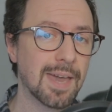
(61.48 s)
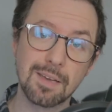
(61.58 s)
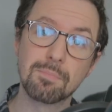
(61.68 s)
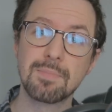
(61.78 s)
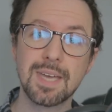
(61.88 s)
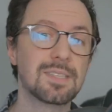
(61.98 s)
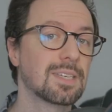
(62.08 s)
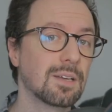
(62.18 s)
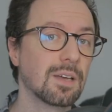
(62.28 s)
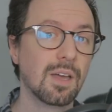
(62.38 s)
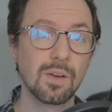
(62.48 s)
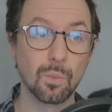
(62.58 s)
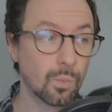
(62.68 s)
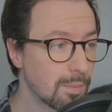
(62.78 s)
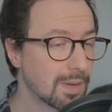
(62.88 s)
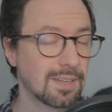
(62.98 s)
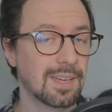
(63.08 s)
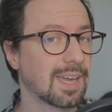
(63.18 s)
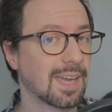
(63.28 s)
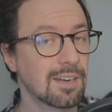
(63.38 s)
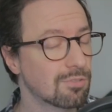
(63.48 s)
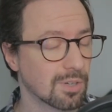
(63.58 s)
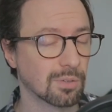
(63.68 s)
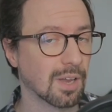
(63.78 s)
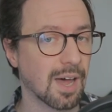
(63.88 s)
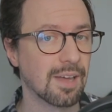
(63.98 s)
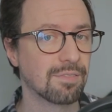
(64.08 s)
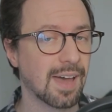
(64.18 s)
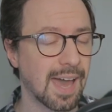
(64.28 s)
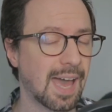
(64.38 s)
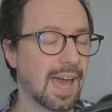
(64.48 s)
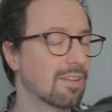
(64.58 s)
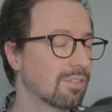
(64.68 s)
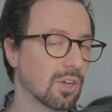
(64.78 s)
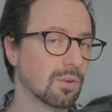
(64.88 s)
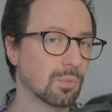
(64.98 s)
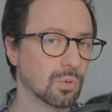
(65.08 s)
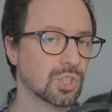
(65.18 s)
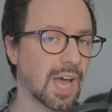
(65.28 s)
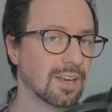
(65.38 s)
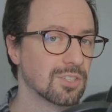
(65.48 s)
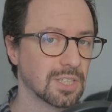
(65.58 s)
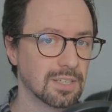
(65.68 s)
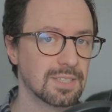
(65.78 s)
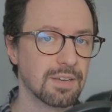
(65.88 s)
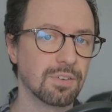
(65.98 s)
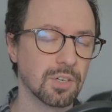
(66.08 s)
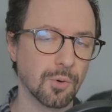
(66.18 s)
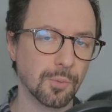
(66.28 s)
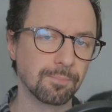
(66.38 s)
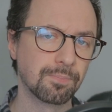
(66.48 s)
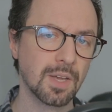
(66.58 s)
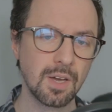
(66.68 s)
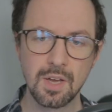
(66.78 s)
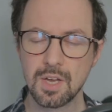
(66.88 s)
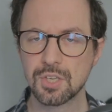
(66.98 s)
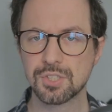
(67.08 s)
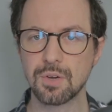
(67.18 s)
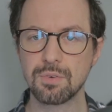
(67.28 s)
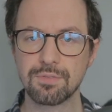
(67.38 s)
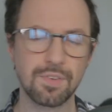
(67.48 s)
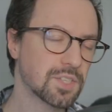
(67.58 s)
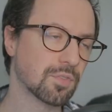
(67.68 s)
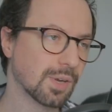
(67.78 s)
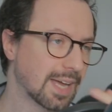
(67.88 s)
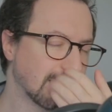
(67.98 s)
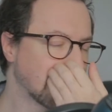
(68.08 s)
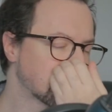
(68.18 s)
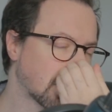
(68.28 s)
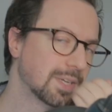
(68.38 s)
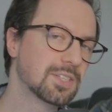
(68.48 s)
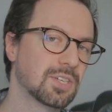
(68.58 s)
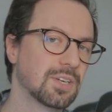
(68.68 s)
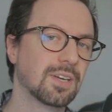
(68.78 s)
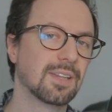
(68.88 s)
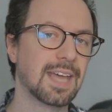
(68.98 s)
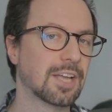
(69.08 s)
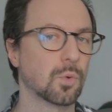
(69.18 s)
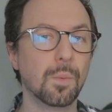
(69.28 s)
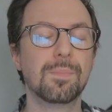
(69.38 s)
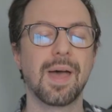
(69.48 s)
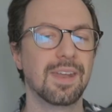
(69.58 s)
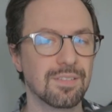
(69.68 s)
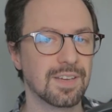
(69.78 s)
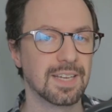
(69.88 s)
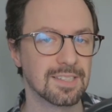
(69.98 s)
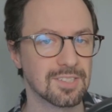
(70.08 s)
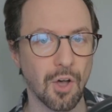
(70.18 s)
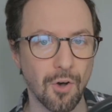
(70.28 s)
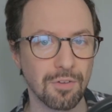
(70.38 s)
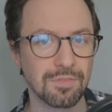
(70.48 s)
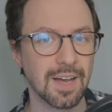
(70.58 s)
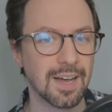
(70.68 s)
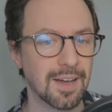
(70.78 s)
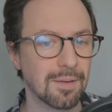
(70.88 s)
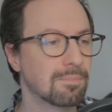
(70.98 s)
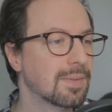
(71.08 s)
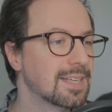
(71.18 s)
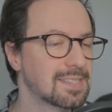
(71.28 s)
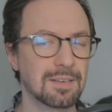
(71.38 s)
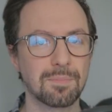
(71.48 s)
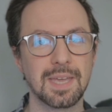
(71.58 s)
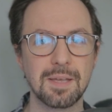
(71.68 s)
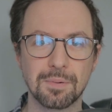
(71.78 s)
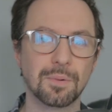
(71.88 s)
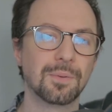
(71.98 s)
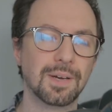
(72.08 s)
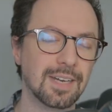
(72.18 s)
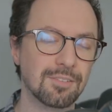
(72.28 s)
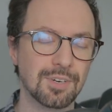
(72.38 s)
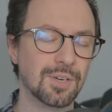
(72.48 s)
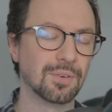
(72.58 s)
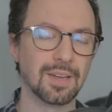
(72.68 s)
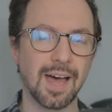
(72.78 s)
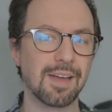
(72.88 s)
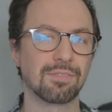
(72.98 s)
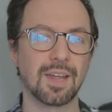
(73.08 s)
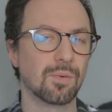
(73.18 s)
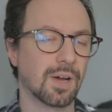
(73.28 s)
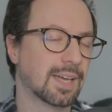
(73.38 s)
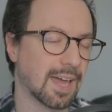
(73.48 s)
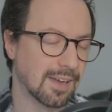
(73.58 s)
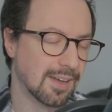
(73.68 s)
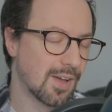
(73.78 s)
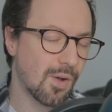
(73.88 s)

make meeting women in real life a hell of a lot more challenging and difficult. So, first of all, let, us go into the actual benefits of uh, meeting people in real life. Like, okay,